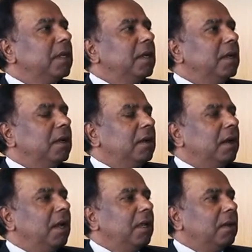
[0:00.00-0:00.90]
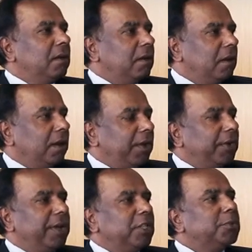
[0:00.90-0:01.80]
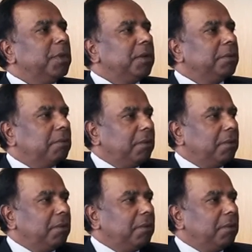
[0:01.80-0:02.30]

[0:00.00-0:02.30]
and encouragement